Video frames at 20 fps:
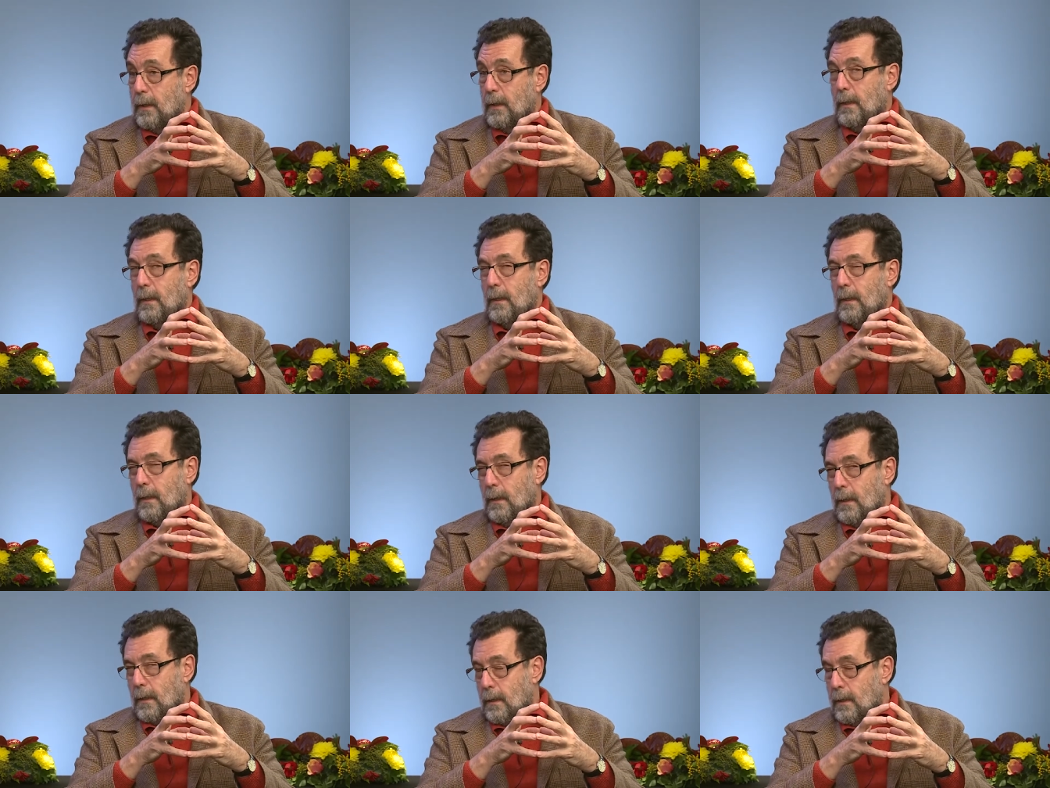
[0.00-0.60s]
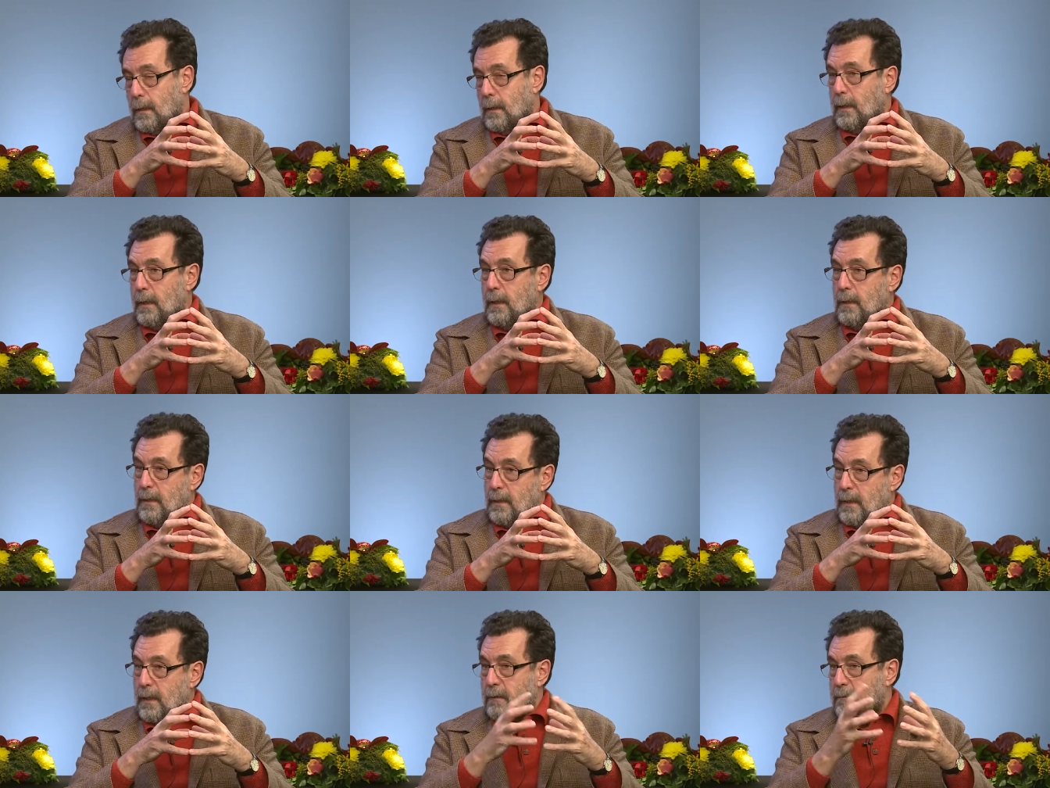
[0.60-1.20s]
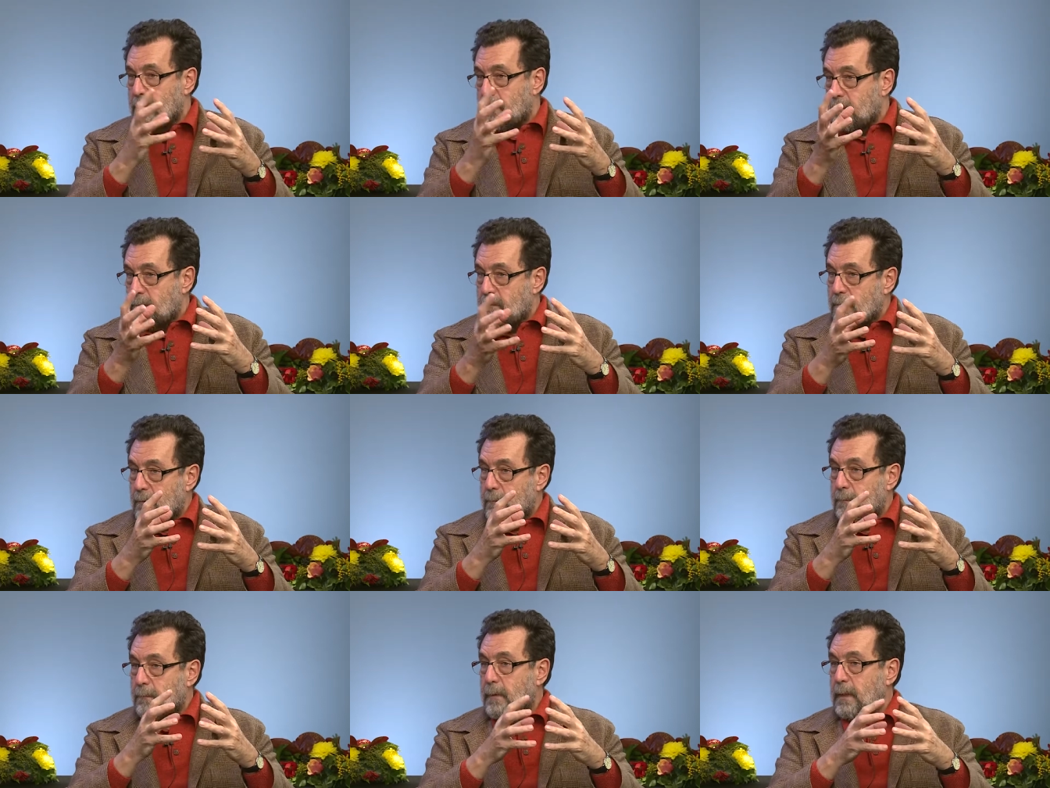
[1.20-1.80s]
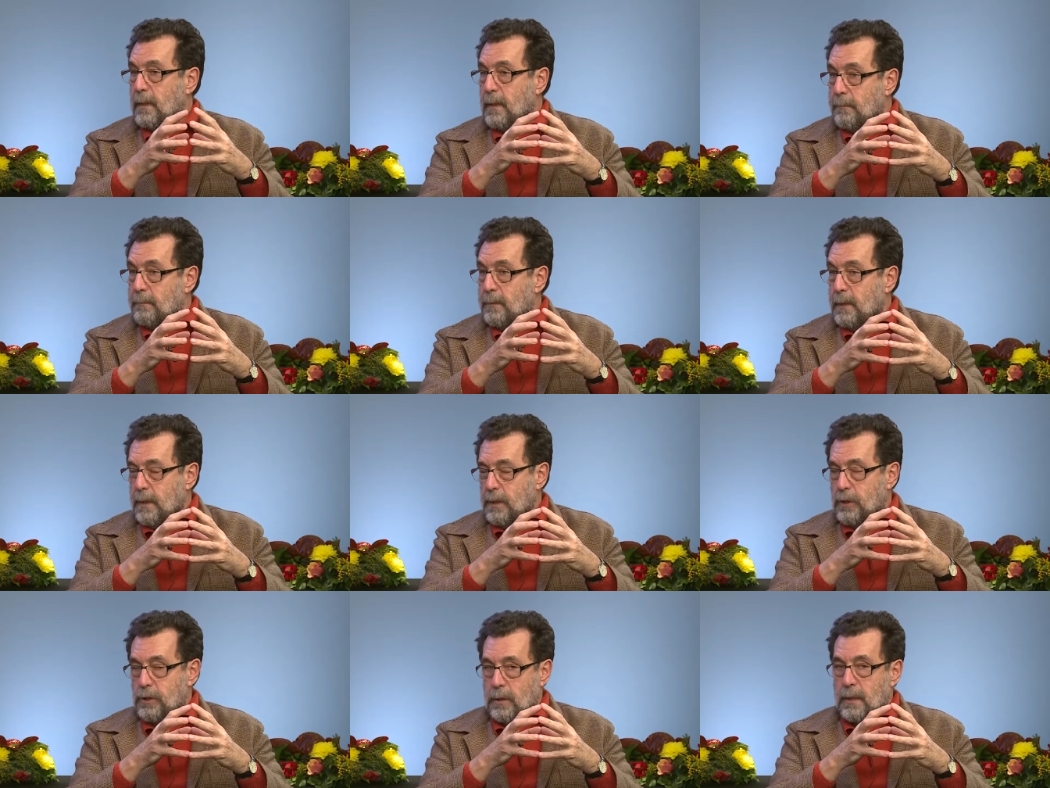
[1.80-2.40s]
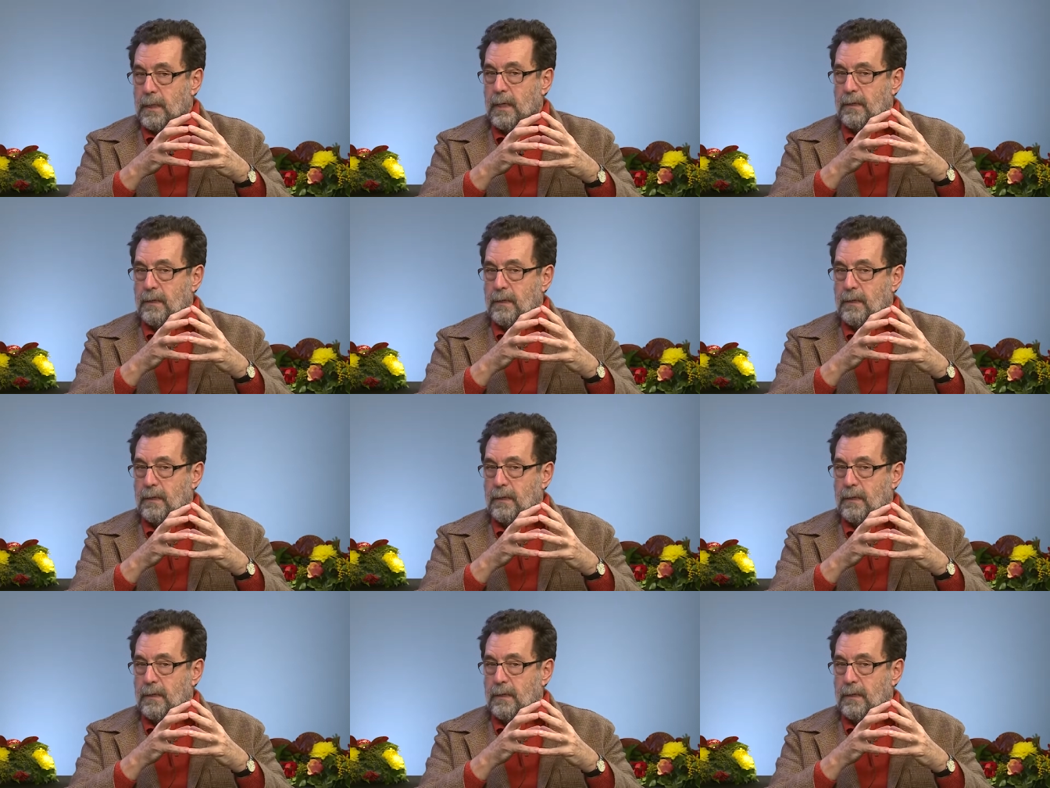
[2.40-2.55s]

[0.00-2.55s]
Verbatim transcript: uh, it takes uh, some adaptation.